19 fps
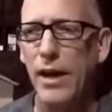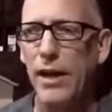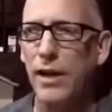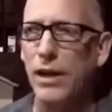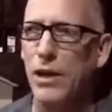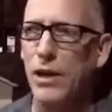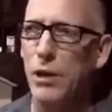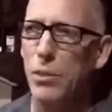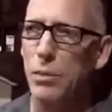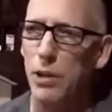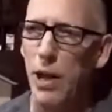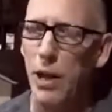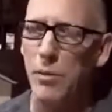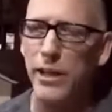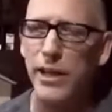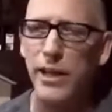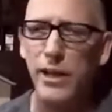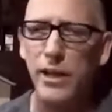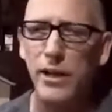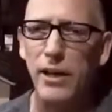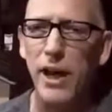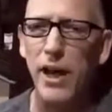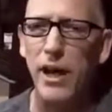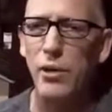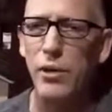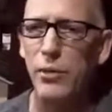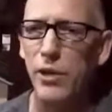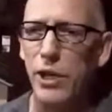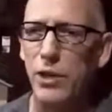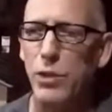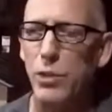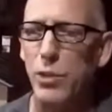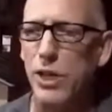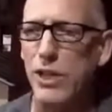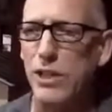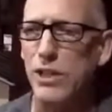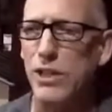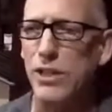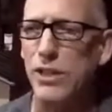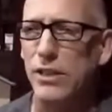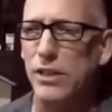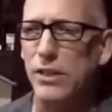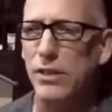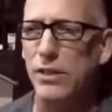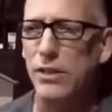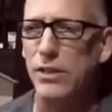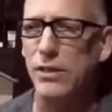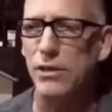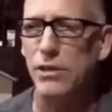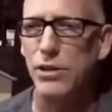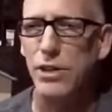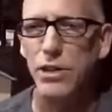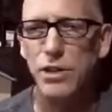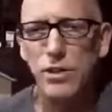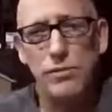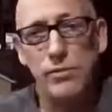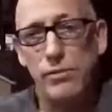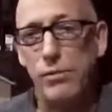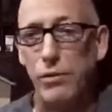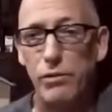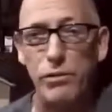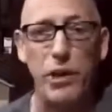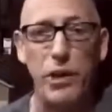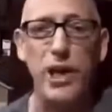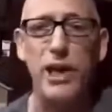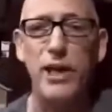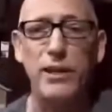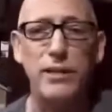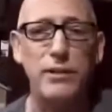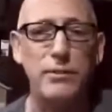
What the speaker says: you probably get a lot of retweets just for free.